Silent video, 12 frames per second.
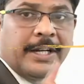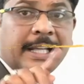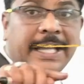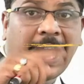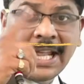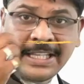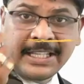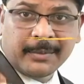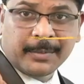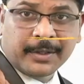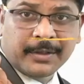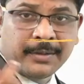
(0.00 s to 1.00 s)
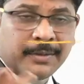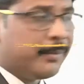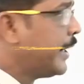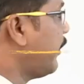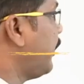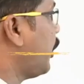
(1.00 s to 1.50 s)
get a carry number.
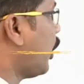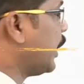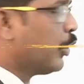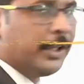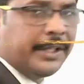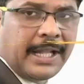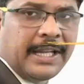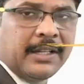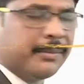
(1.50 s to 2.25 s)
But here we got a non-carry